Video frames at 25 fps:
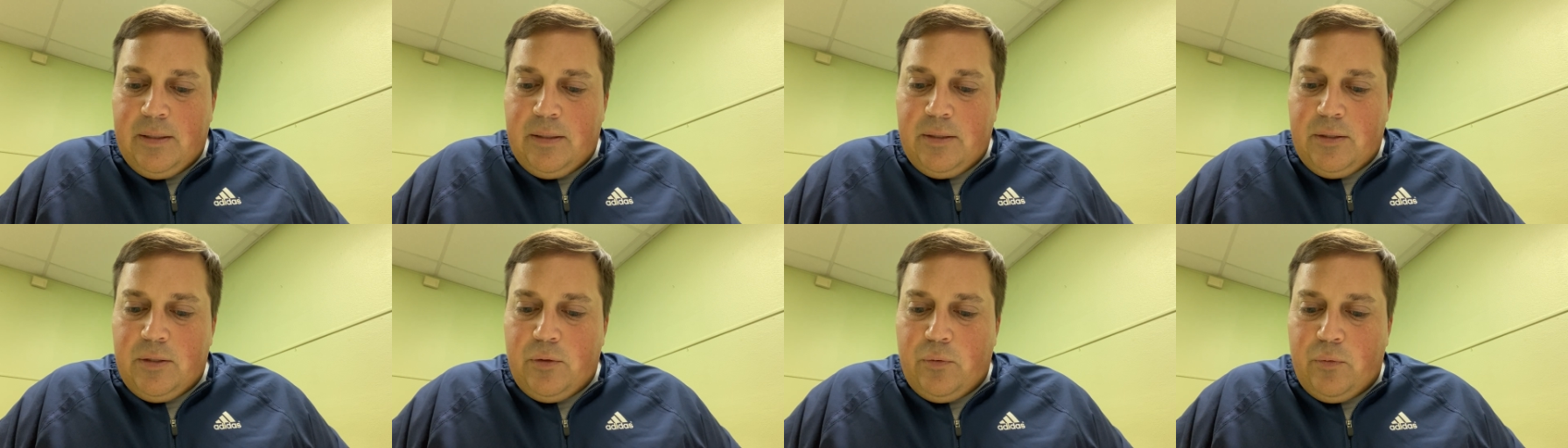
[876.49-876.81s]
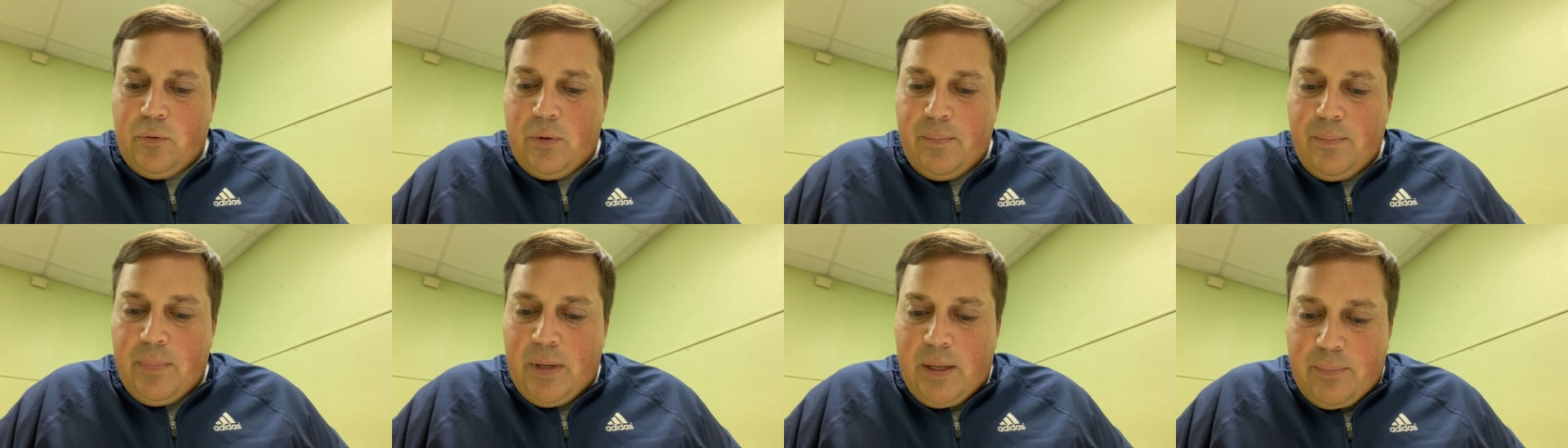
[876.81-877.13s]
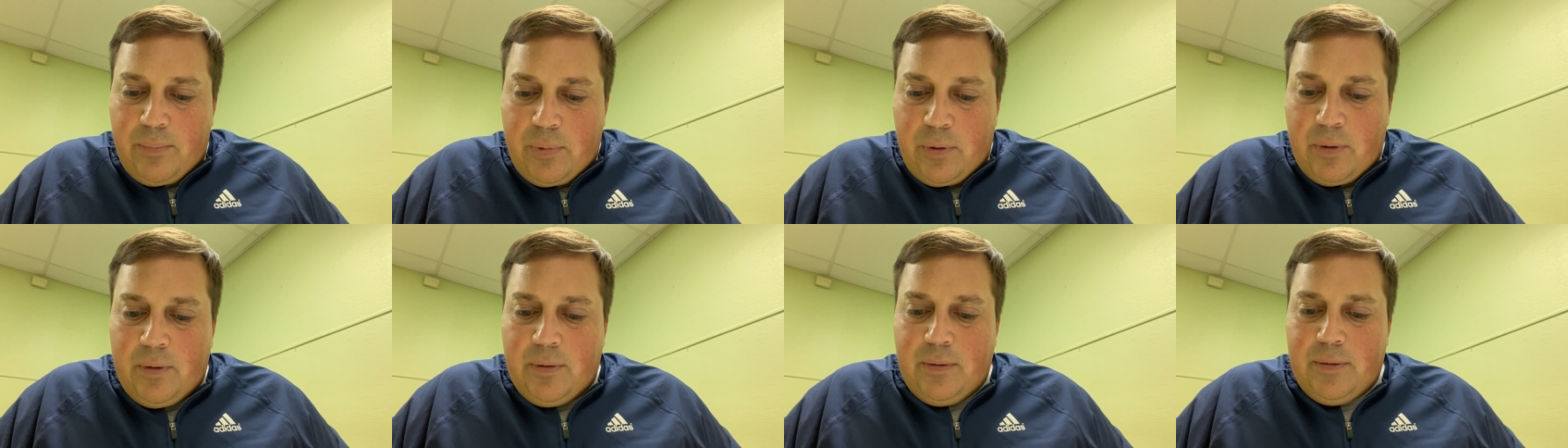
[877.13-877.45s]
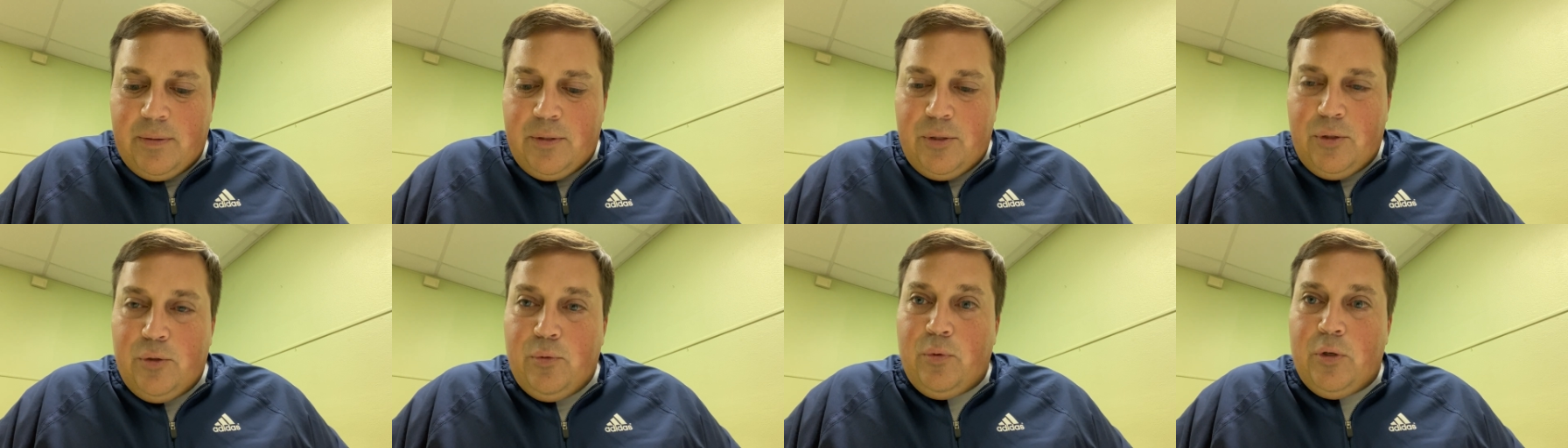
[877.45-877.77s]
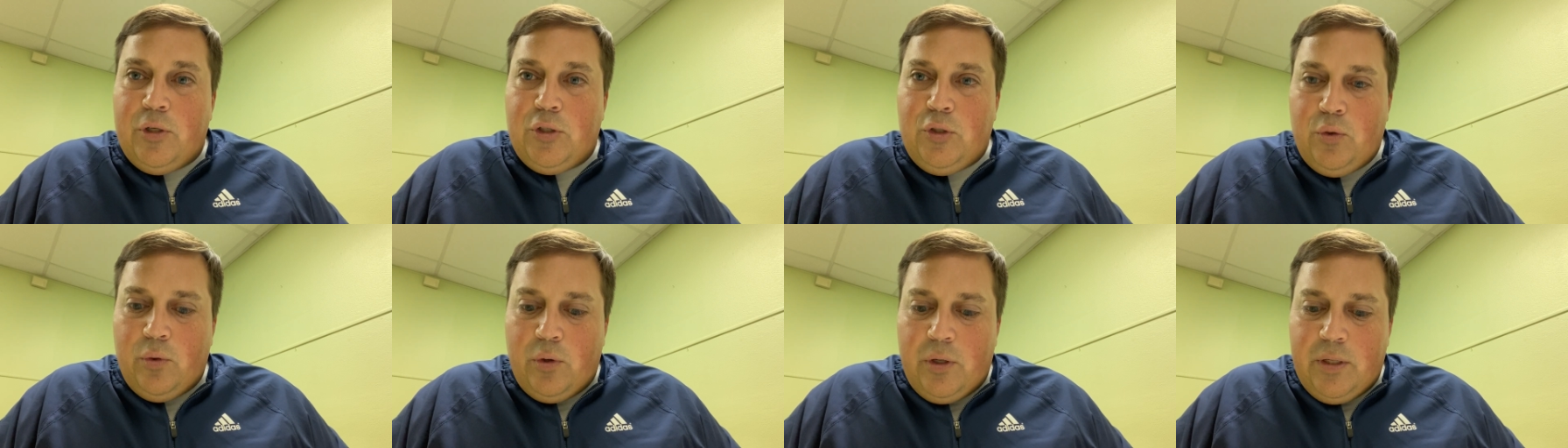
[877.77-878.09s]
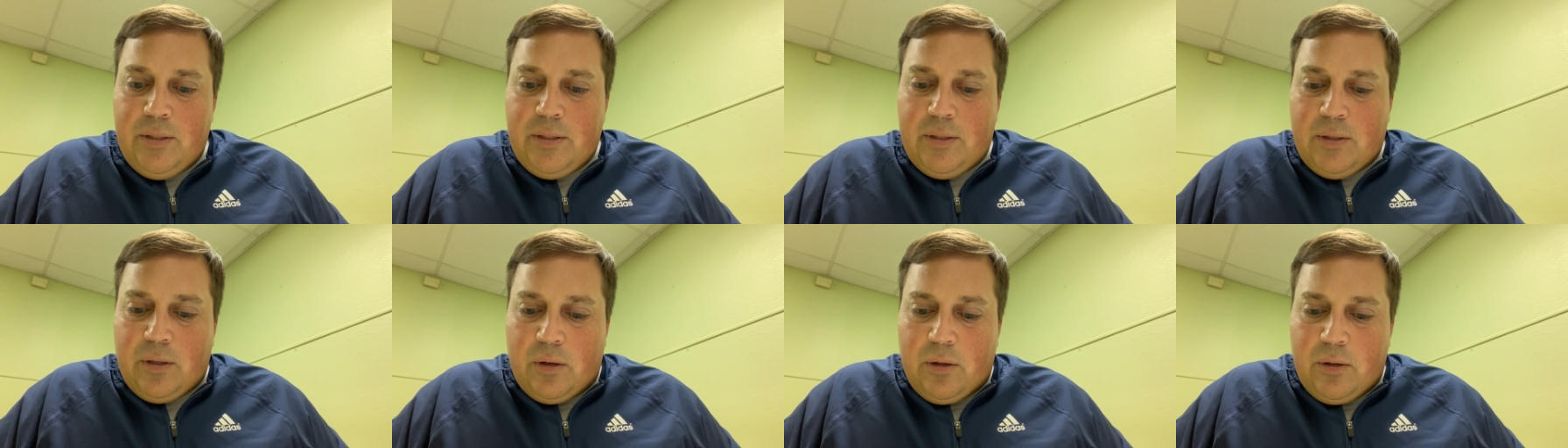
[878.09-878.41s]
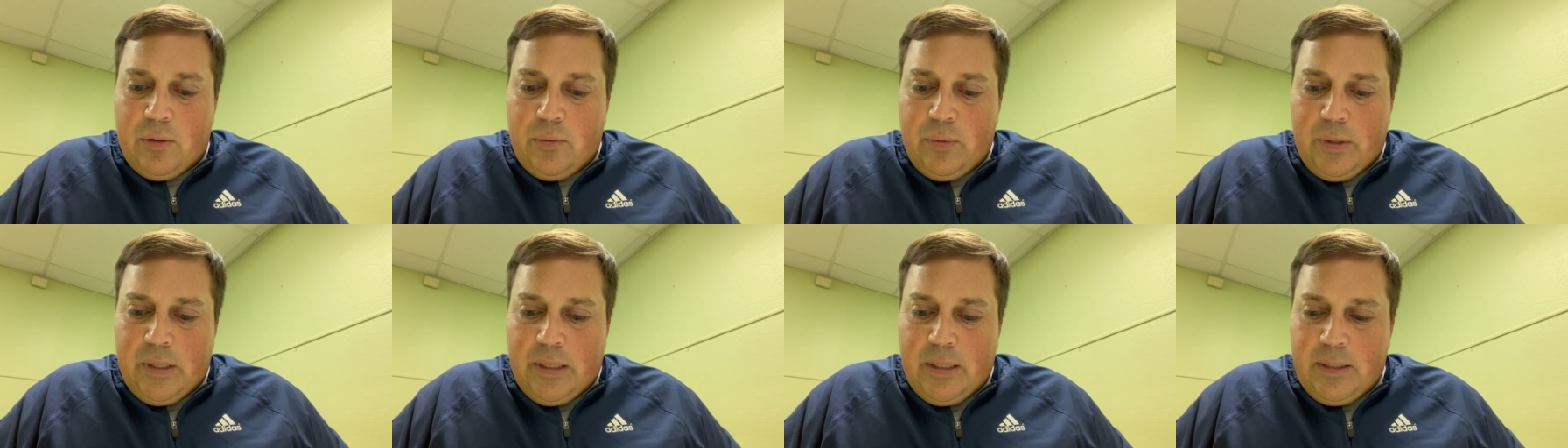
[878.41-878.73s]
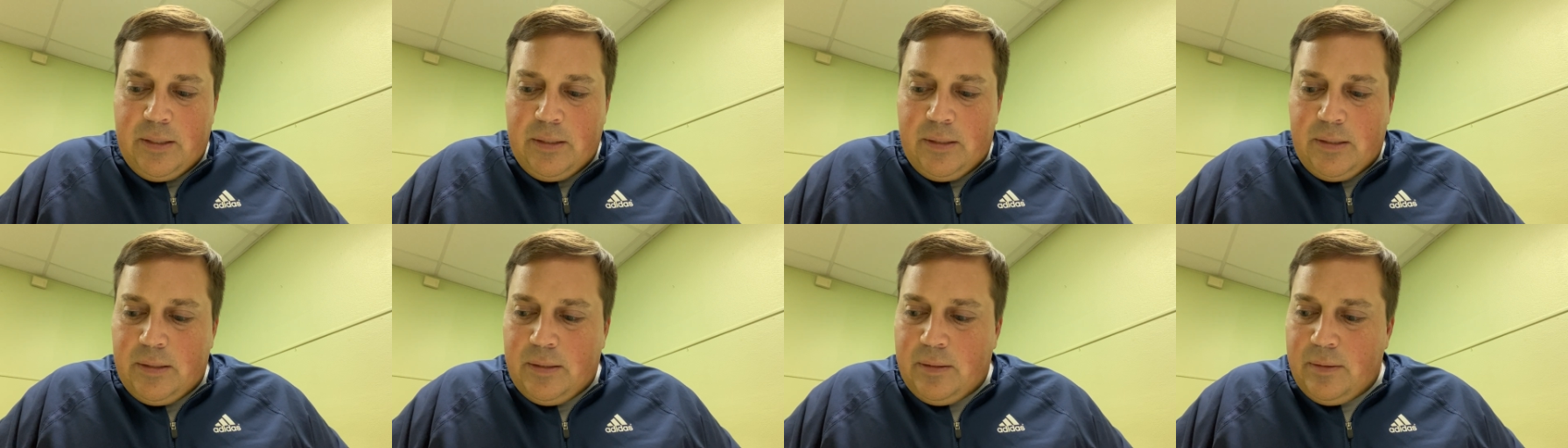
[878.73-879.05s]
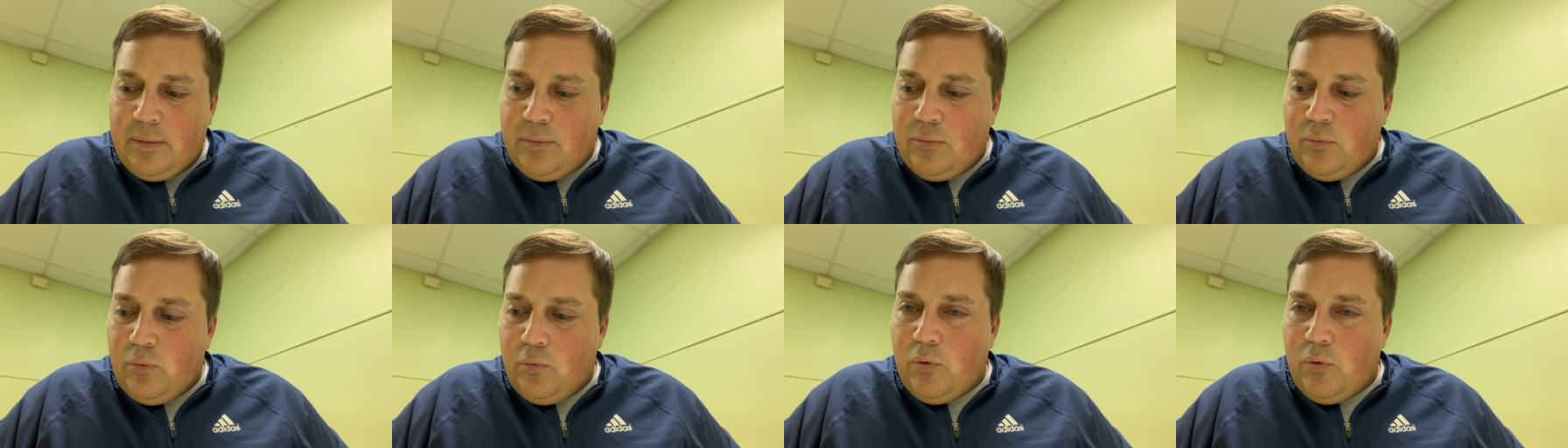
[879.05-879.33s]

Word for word: So remember to rejoice always.